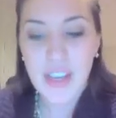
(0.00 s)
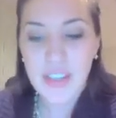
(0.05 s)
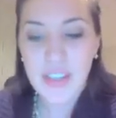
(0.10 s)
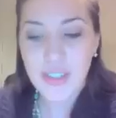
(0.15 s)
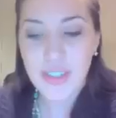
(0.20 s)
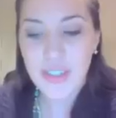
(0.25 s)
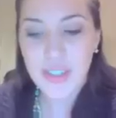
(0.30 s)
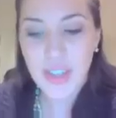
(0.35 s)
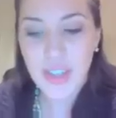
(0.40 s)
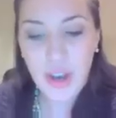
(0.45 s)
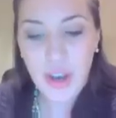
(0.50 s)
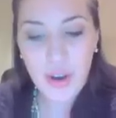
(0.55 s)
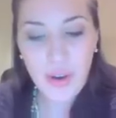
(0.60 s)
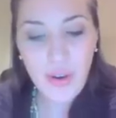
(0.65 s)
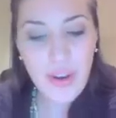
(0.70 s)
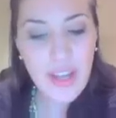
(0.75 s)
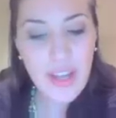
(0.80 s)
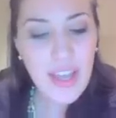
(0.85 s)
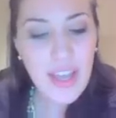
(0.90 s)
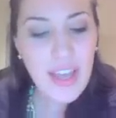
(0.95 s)

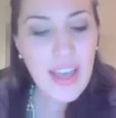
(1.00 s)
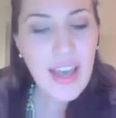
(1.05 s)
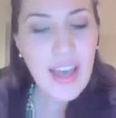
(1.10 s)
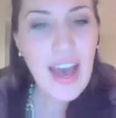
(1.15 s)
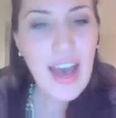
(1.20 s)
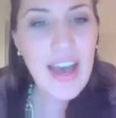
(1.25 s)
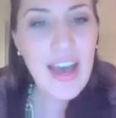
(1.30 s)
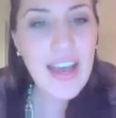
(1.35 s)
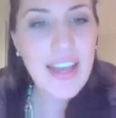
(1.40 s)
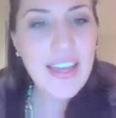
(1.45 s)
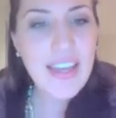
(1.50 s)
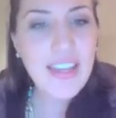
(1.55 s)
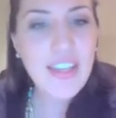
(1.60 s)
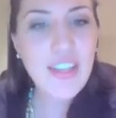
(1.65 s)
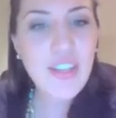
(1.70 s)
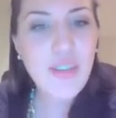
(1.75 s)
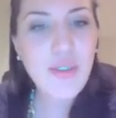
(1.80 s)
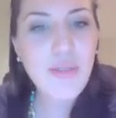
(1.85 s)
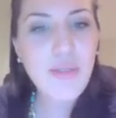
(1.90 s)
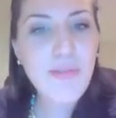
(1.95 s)
So
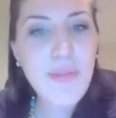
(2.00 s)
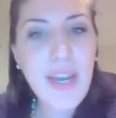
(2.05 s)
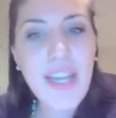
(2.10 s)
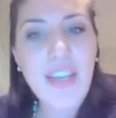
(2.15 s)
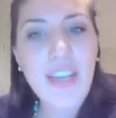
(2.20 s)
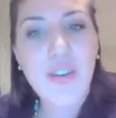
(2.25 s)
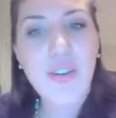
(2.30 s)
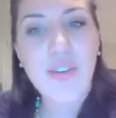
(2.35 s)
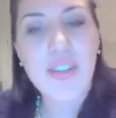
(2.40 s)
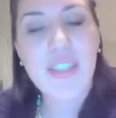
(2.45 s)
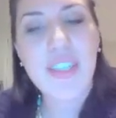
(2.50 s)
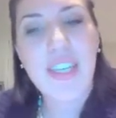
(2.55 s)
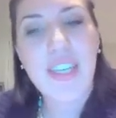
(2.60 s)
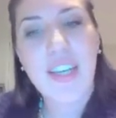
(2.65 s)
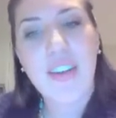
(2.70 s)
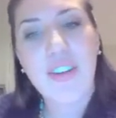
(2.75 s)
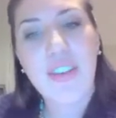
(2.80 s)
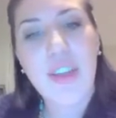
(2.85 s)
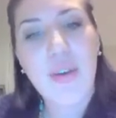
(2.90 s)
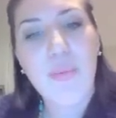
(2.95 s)
you might notice
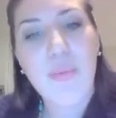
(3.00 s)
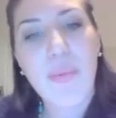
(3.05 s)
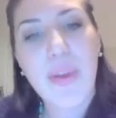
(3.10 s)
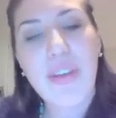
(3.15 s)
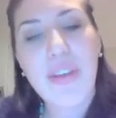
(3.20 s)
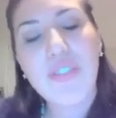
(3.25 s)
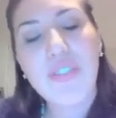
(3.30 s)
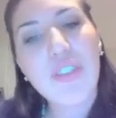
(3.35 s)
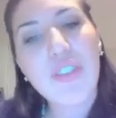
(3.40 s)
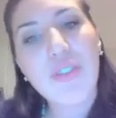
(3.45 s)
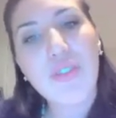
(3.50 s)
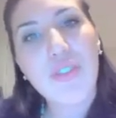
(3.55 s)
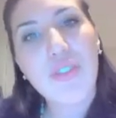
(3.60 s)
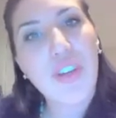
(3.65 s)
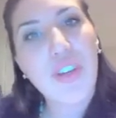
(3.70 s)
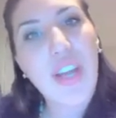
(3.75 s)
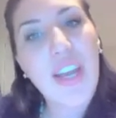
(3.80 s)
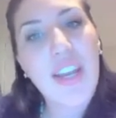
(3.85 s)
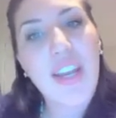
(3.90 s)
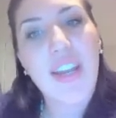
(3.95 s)
here that we've just
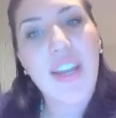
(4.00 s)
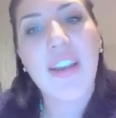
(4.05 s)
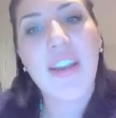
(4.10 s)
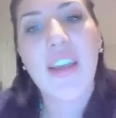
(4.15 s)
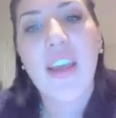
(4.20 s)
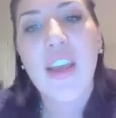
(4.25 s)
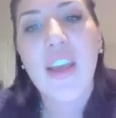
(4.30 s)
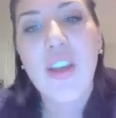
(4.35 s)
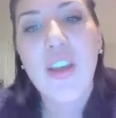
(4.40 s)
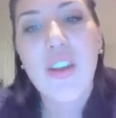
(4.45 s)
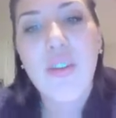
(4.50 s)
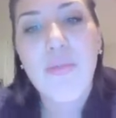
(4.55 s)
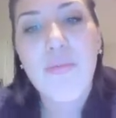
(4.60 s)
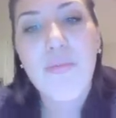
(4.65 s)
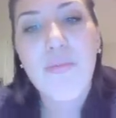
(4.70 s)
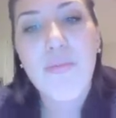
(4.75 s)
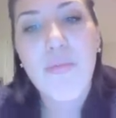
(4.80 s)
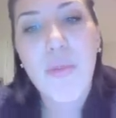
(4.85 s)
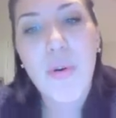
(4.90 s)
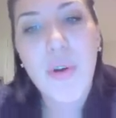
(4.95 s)
created
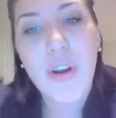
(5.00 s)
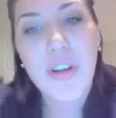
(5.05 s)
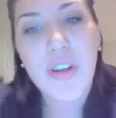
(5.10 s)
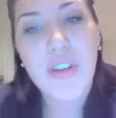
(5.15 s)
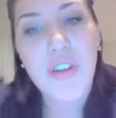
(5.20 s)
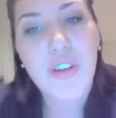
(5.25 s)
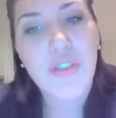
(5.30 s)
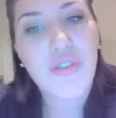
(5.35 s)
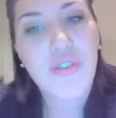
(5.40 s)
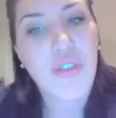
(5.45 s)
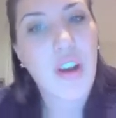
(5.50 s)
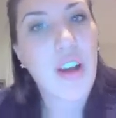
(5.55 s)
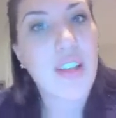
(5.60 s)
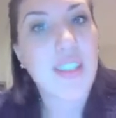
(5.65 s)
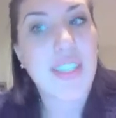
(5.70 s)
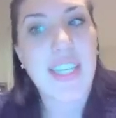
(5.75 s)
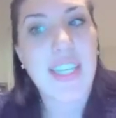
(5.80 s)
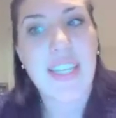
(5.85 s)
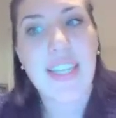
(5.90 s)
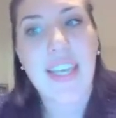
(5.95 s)
more
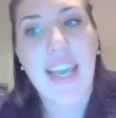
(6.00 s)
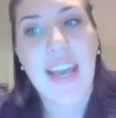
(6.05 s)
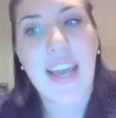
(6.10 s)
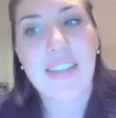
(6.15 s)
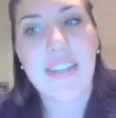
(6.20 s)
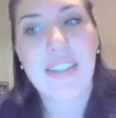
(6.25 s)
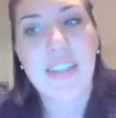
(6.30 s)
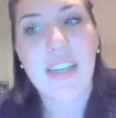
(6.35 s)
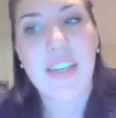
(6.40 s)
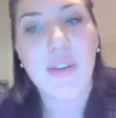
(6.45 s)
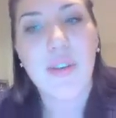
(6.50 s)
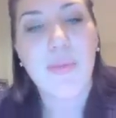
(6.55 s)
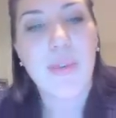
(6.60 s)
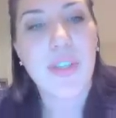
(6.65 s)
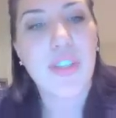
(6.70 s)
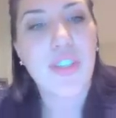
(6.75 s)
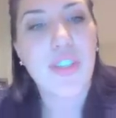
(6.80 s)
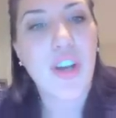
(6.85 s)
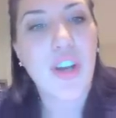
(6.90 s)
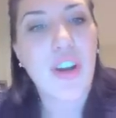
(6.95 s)
neutrons at the end. We
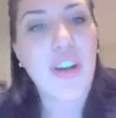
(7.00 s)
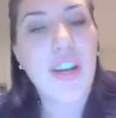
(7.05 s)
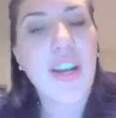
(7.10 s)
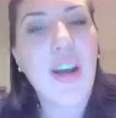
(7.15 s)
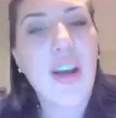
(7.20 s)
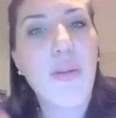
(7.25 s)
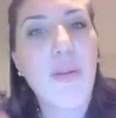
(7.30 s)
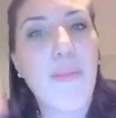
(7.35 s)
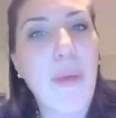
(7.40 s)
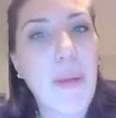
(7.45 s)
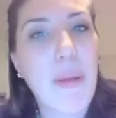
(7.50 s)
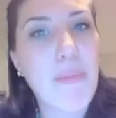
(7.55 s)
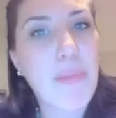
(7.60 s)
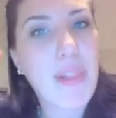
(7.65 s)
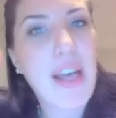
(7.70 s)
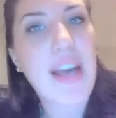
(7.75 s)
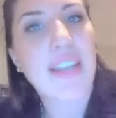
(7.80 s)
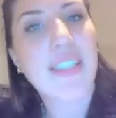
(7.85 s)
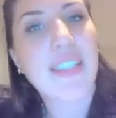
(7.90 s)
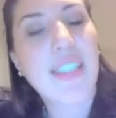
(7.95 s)
started out by
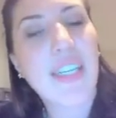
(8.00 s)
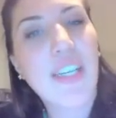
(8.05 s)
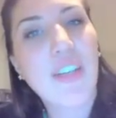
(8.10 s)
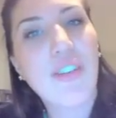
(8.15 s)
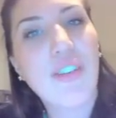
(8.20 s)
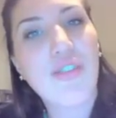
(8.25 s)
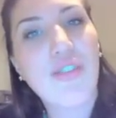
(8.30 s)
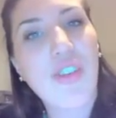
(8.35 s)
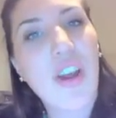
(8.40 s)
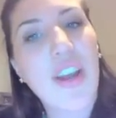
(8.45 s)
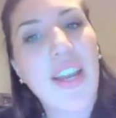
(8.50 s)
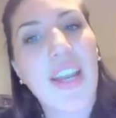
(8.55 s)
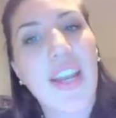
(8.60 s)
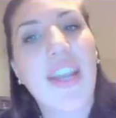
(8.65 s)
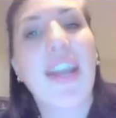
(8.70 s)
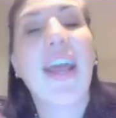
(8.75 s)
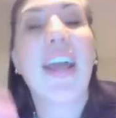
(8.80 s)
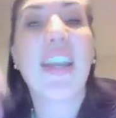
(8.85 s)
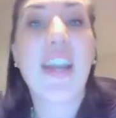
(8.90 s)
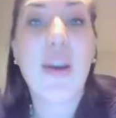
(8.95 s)
blasting a neutron
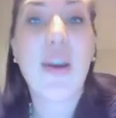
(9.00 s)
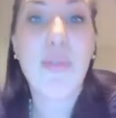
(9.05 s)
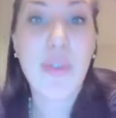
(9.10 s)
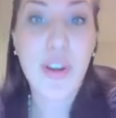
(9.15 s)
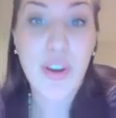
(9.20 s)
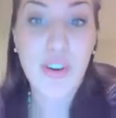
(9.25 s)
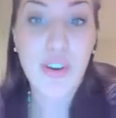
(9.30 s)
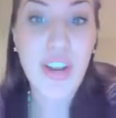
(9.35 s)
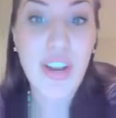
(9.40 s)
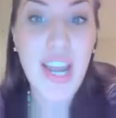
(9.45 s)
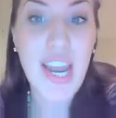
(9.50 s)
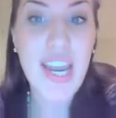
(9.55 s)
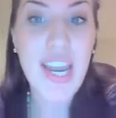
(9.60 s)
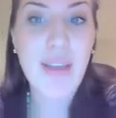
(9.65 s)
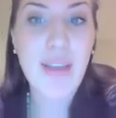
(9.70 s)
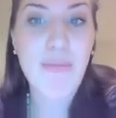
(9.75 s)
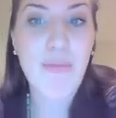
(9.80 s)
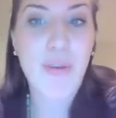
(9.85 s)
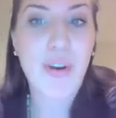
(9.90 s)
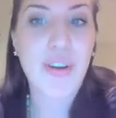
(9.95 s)
in, and now we're
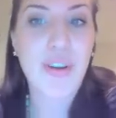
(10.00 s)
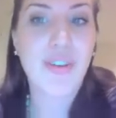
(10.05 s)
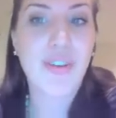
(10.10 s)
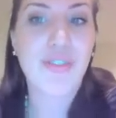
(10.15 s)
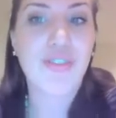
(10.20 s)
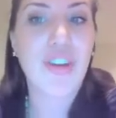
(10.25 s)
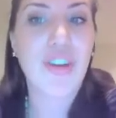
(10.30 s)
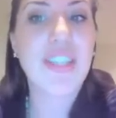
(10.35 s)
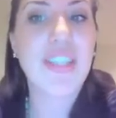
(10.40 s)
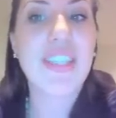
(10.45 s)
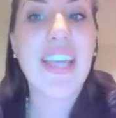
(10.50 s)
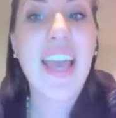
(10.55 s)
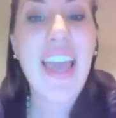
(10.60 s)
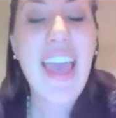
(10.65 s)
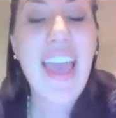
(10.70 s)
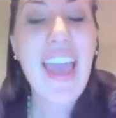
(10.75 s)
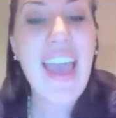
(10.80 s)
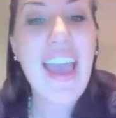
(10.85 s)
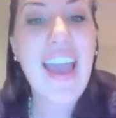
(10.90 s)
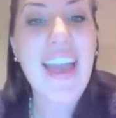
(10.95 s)
creating more neutrons
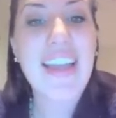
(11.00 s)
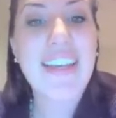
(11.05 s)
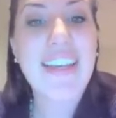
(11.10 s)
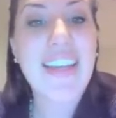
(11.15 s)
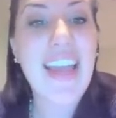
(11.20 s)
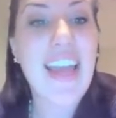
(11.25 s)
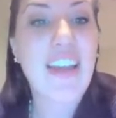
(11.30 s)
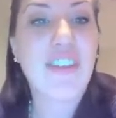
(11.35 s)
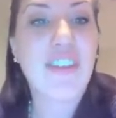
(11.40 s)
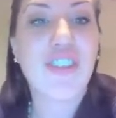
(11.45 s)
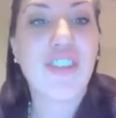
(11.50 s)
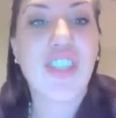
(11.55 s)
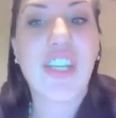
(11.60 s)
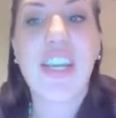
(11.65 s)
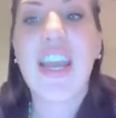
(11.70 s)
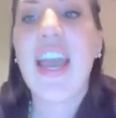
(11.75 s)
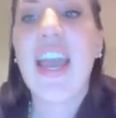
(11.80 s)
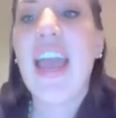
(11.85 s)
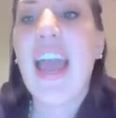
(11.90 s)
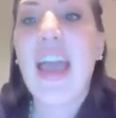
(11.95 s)
and
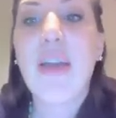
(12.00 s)
energy.